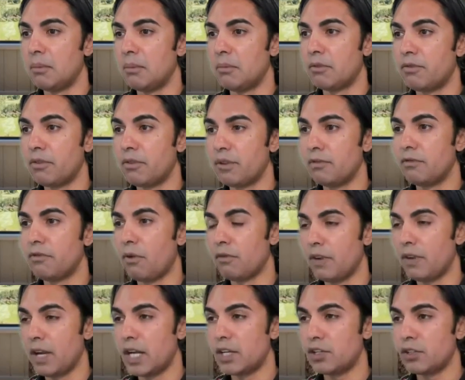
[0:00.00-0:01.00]
for the foreign
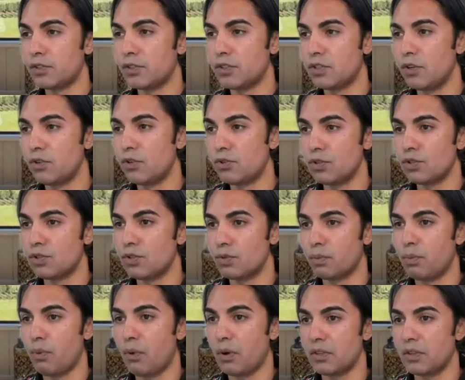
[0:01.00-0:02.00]
financial institutions
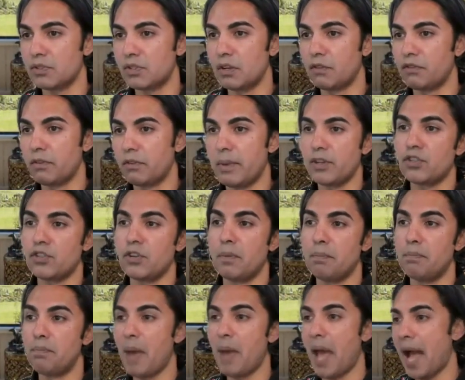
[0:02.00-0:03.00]
reporting this
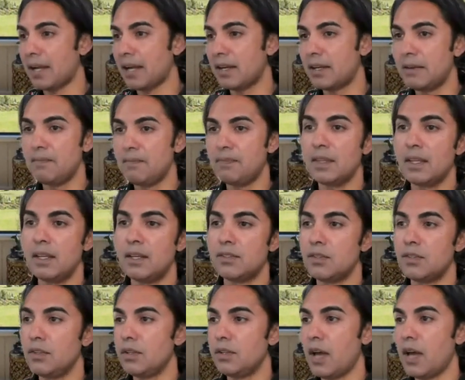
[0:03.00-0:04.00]
information back
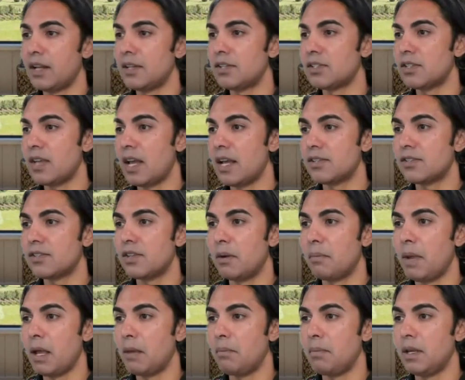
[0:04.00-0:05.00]
to the United States, there
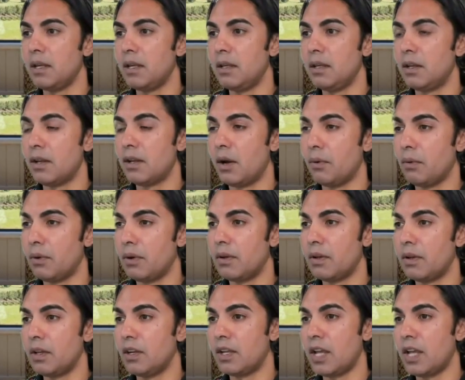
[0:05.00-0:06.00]
may be
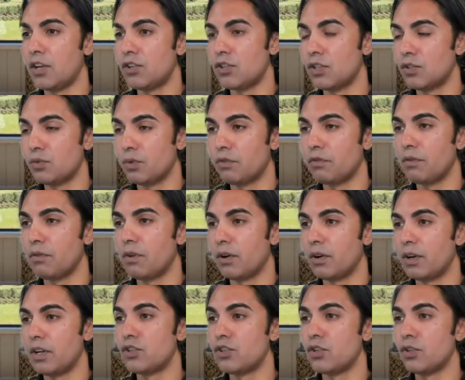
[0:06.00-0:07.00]
indications
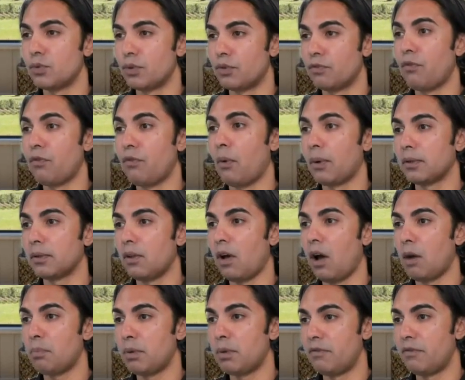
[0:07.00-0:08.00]
or issues with foreign
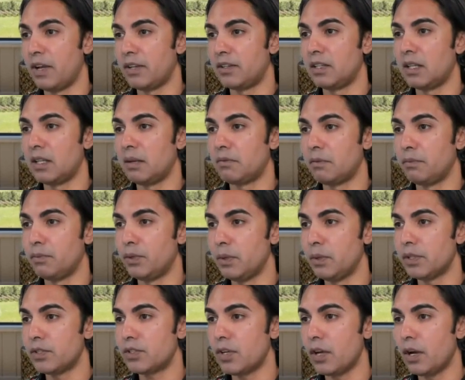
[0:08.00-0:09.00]
law preventing them from
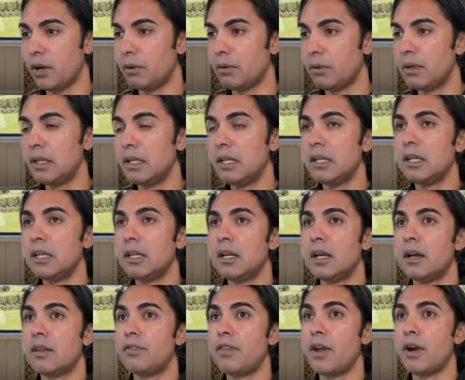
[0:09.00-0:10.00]
doing so.
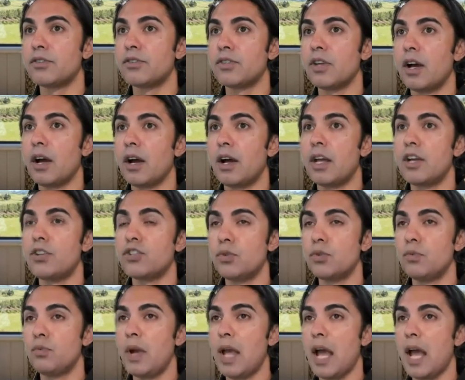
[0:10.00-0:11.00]
There's an
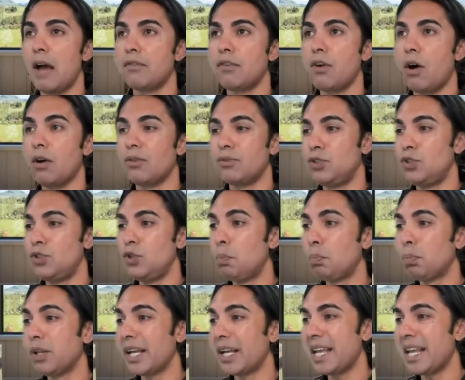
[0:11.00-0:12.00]
issue we have called
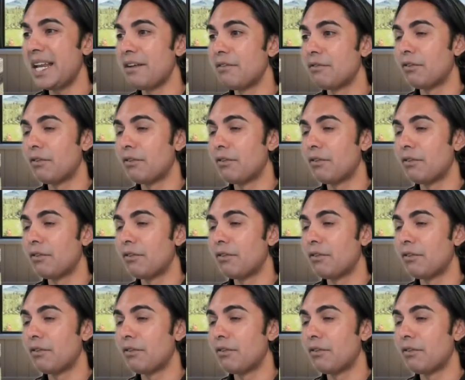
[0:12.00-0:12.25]
duplicative